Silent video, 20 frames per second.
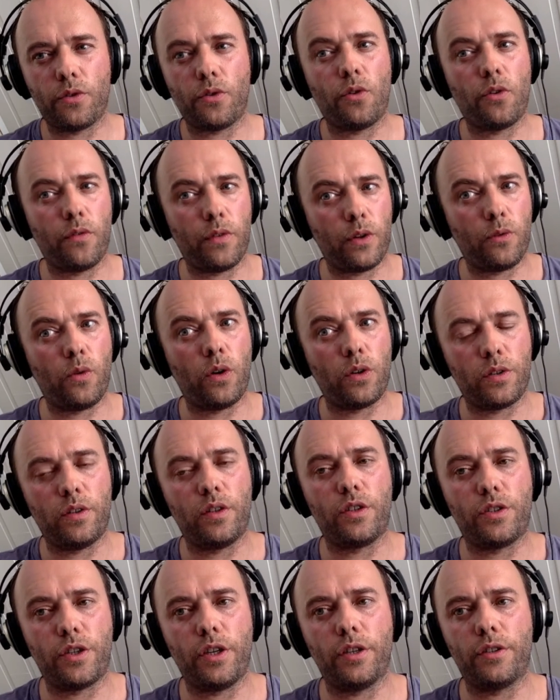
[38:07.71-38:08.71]
Sort of, it was
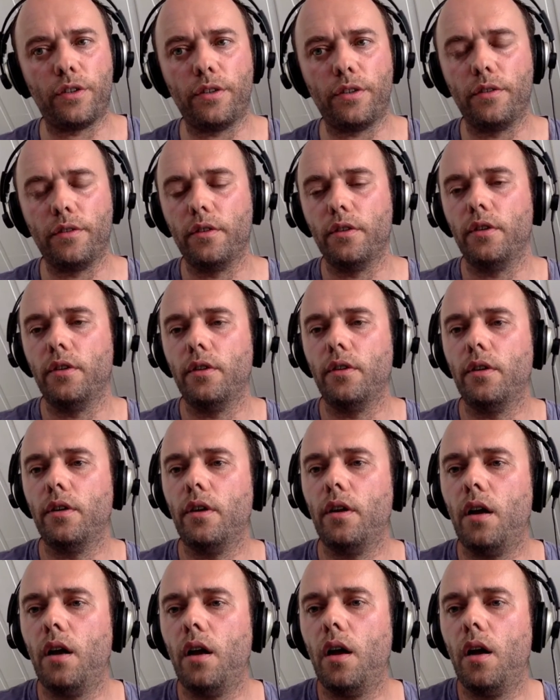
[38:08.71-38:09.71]
initiated,
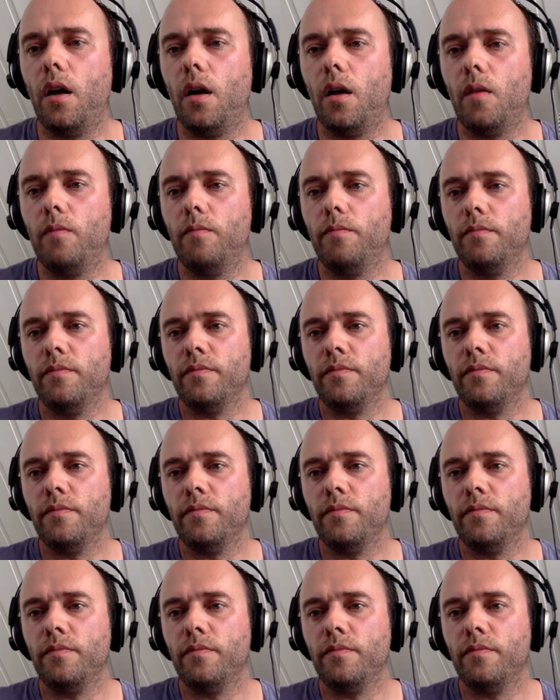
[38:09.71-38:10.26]
uh,